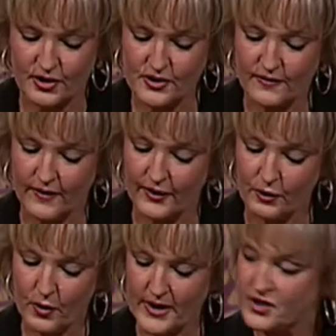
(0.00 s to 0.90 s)
here's your final
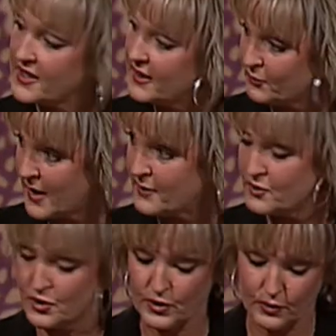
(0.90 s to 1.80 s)
question in
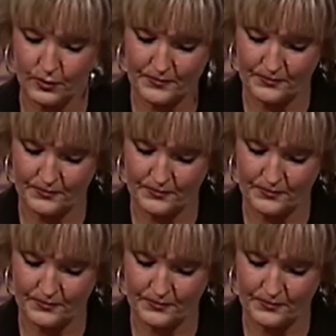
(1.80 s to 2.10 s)
round two.